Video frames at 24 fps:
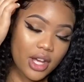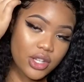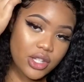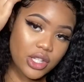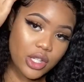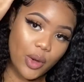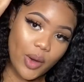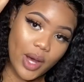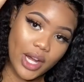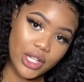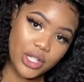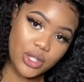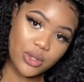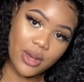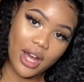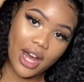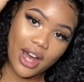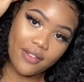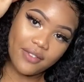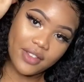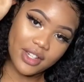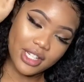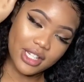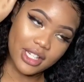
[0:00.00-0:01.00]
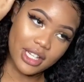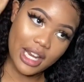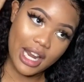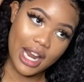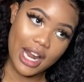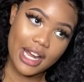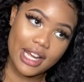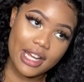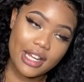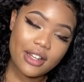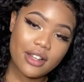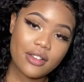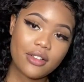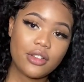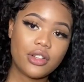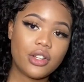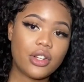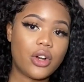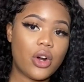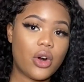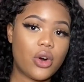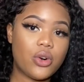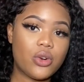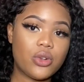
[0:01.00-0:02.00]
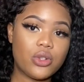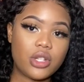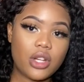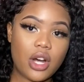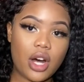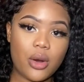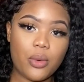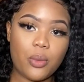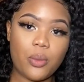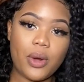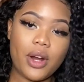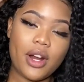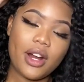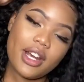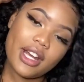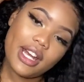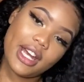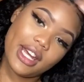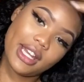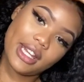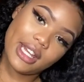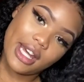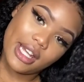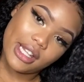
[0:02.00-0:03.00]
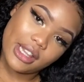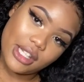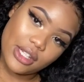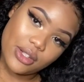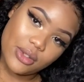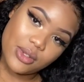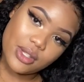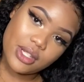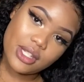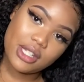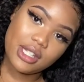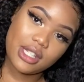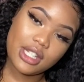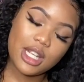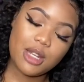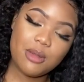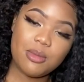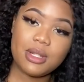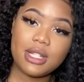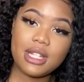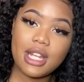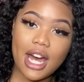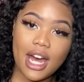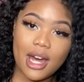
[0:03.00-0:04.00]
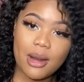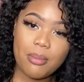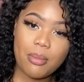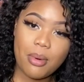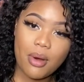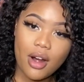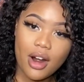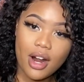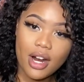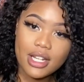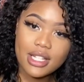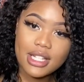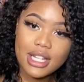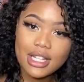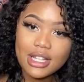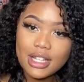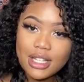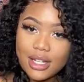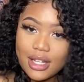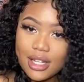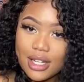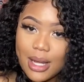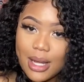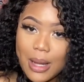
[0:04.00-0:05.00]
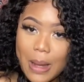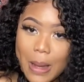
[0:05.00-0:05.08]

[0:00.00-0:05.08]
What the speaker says: So I do have like goals on wearing it in like those deep side parts, like the,